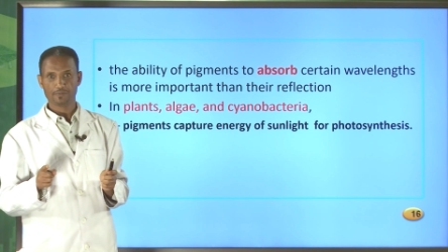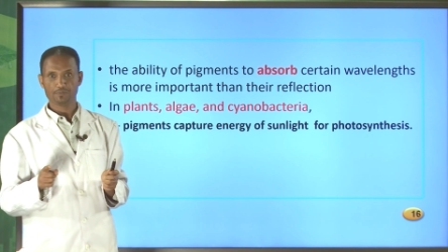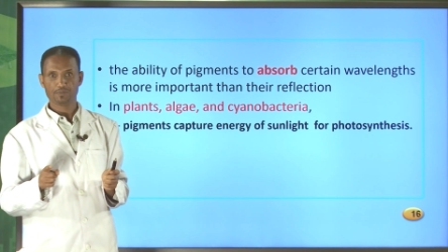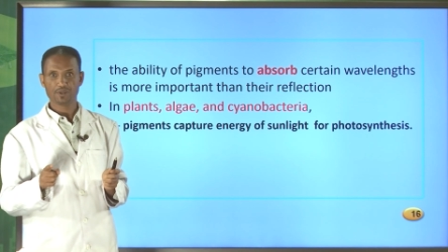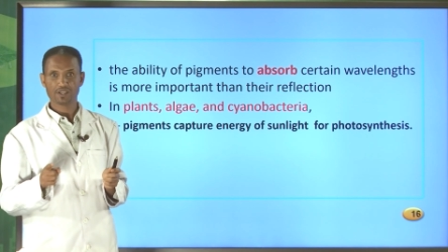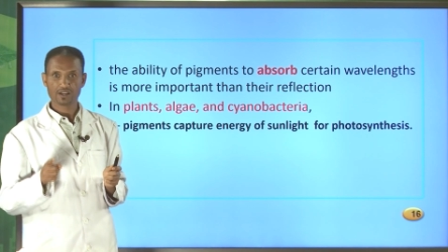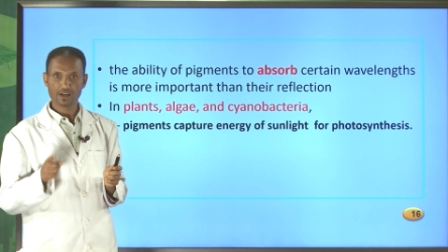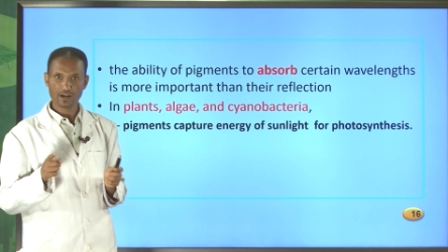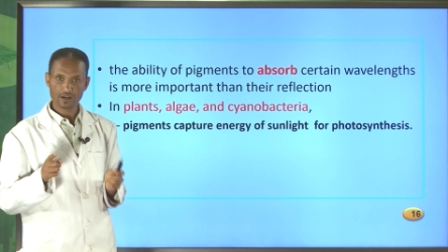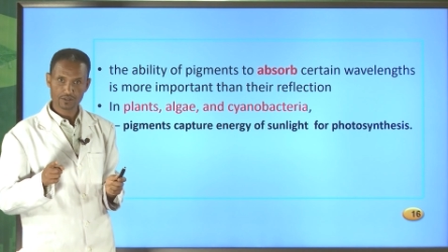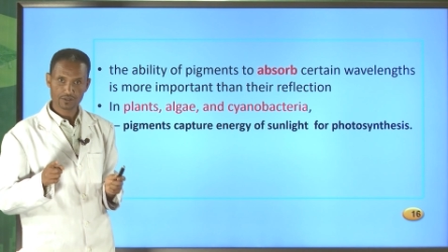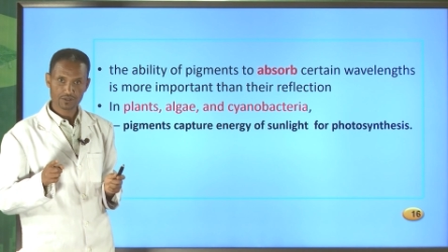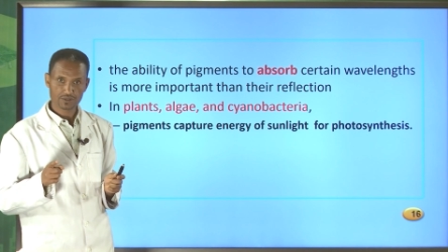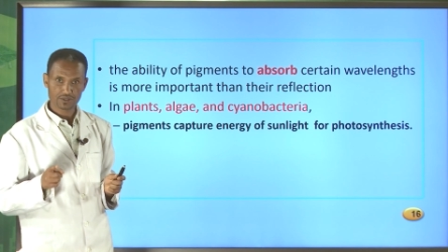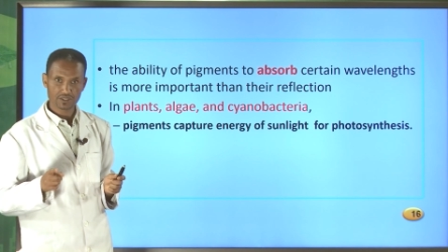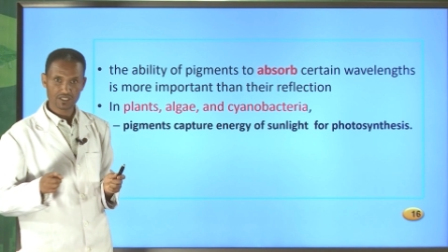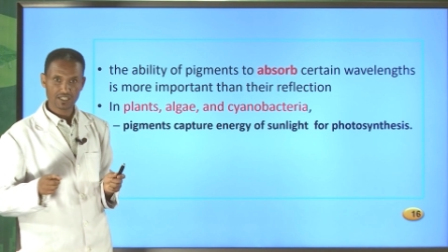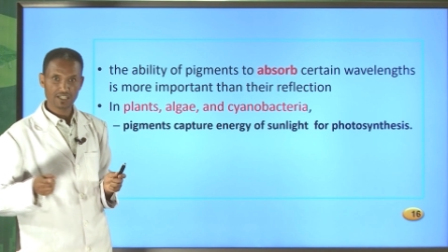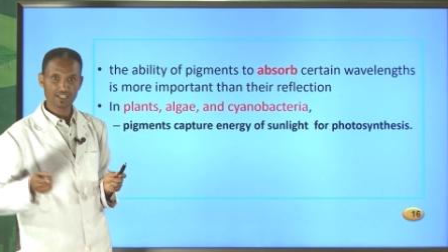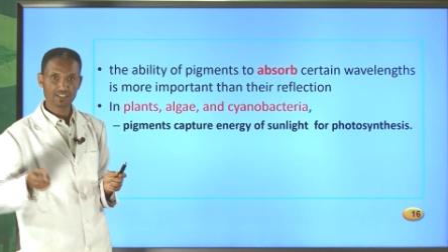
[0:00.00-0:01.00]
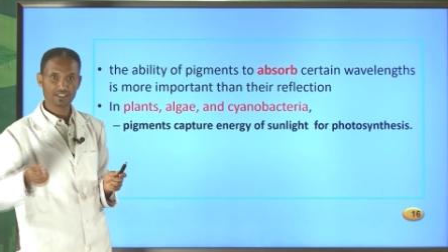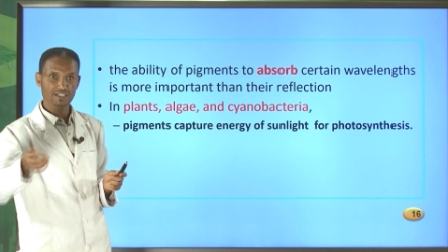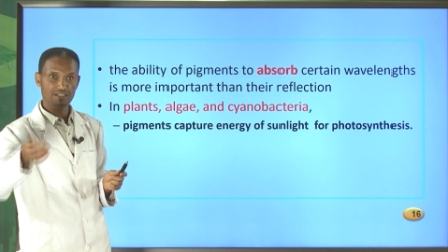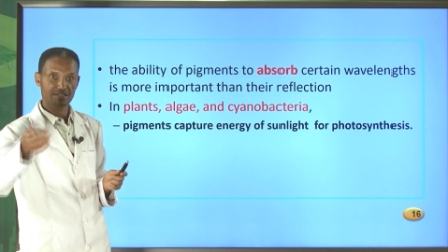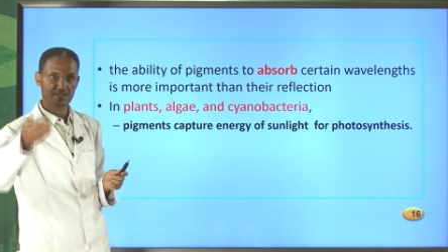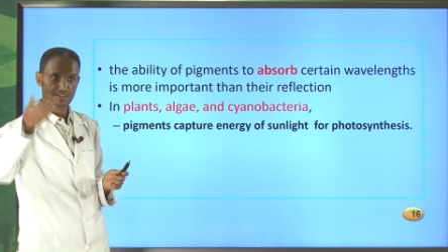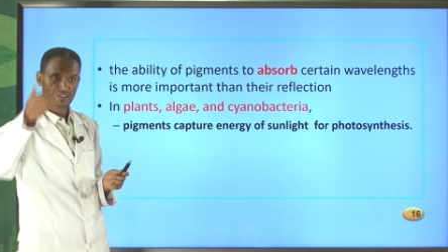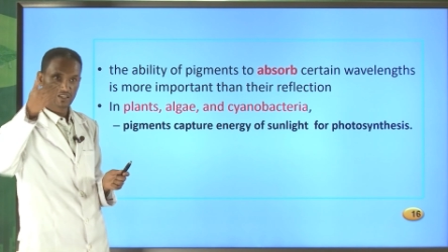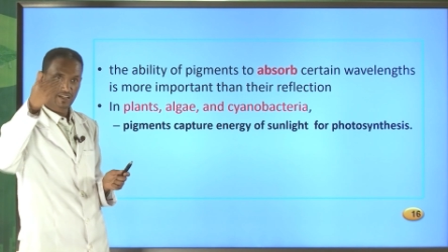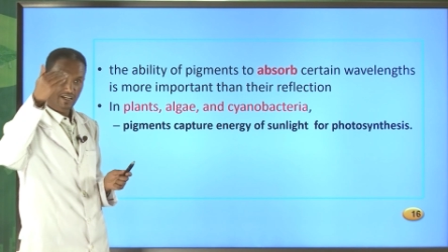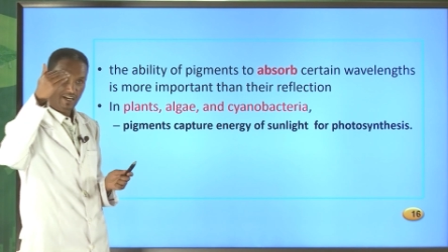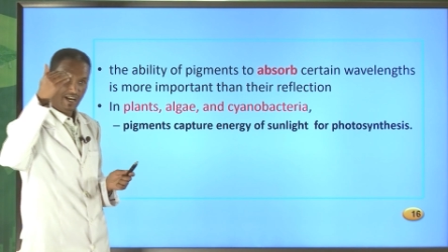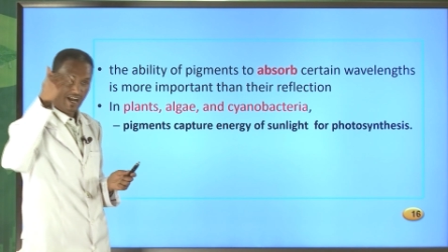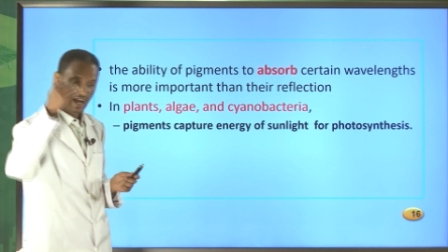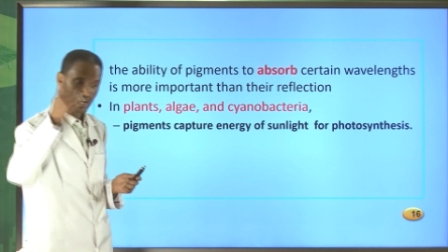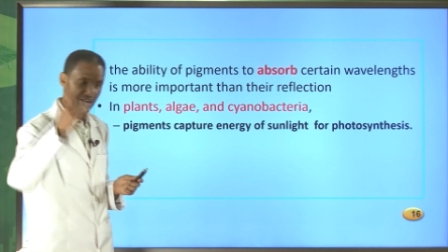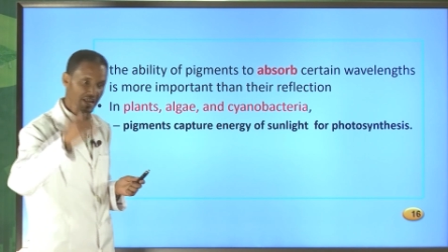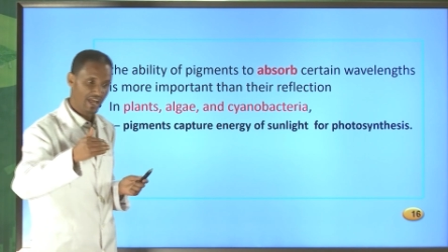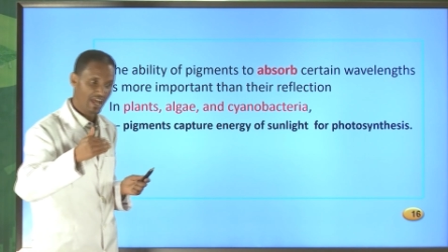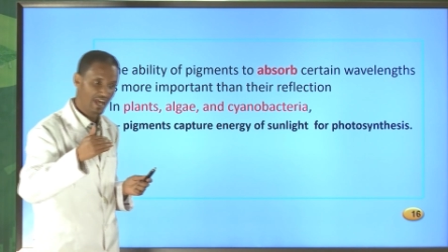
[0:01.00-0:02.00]
because it is
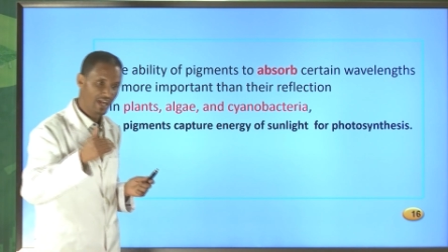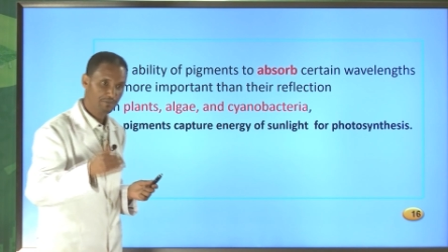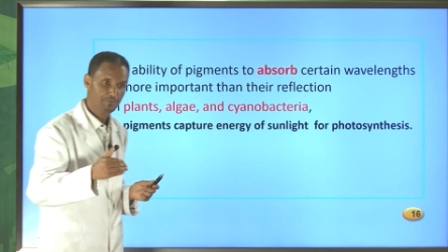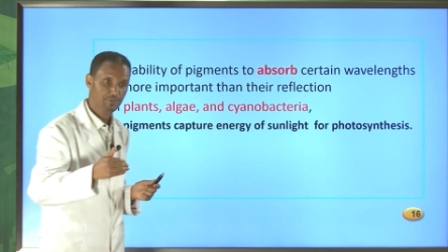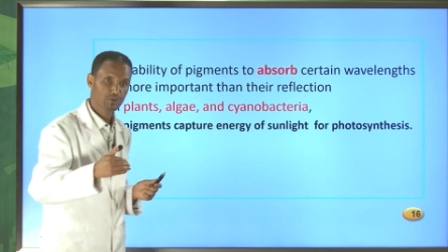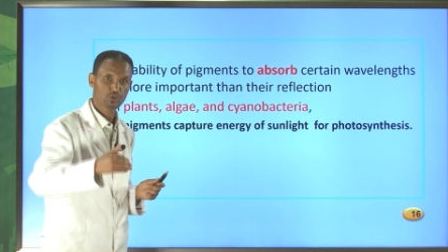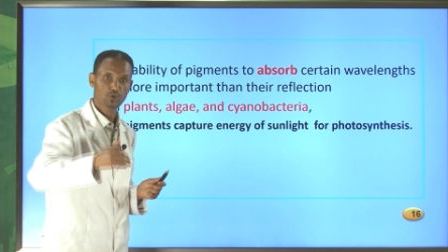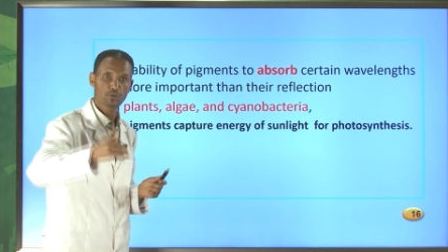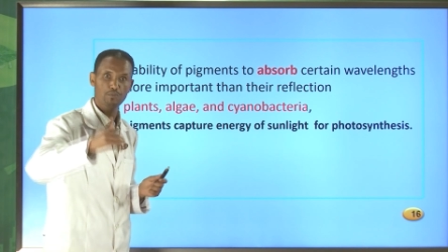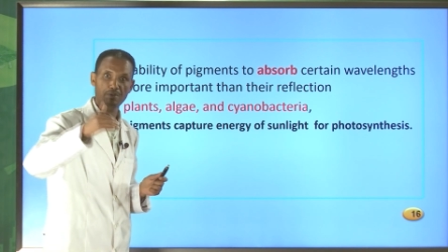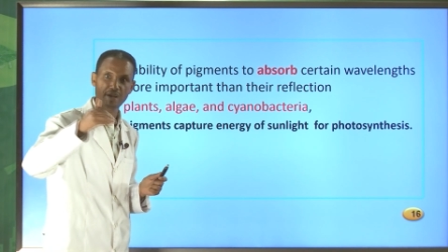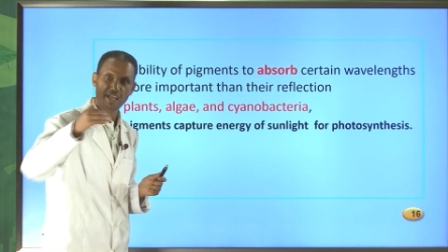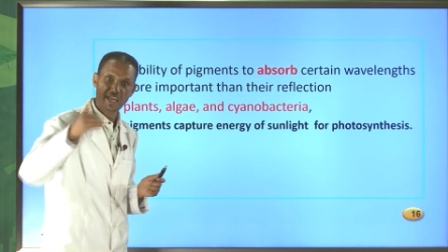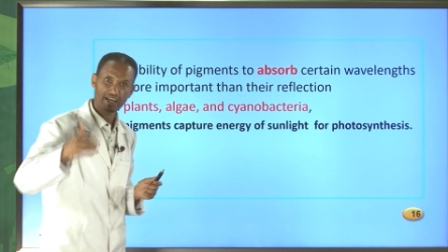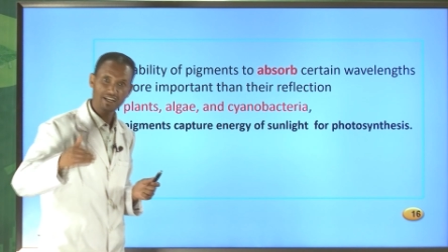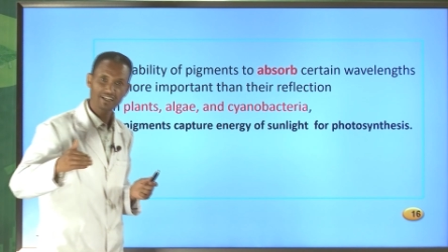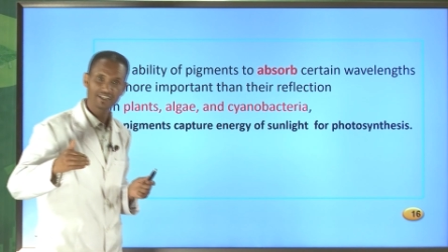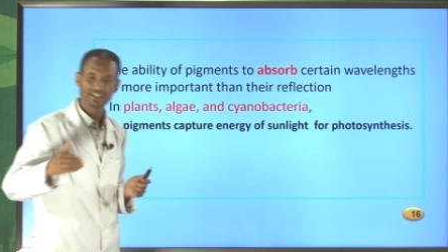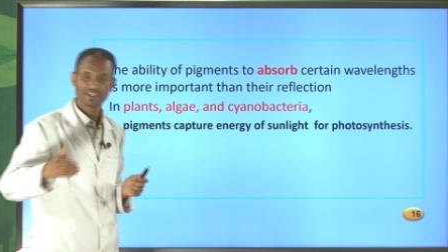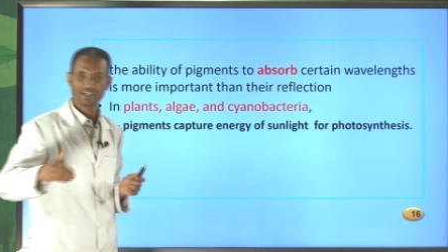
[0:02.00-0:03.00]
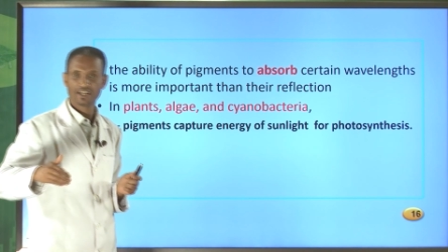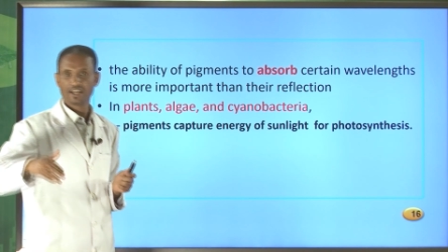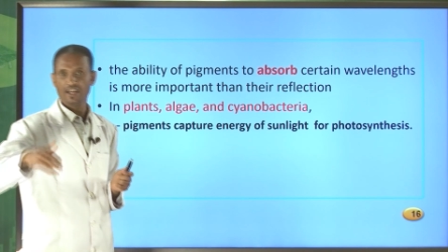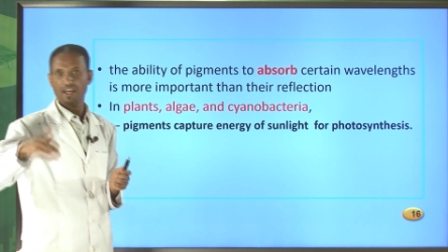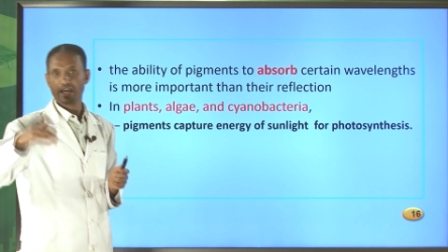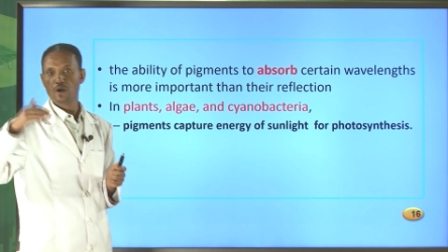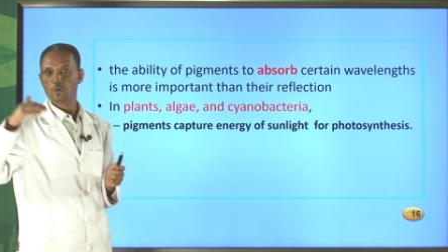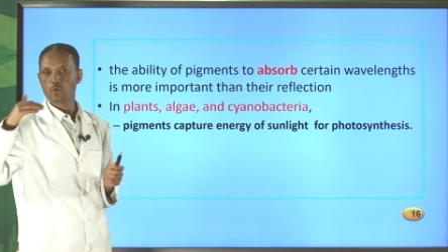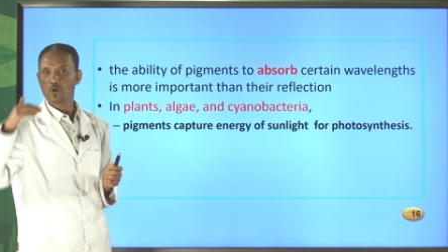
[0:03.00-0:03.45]
can help to break a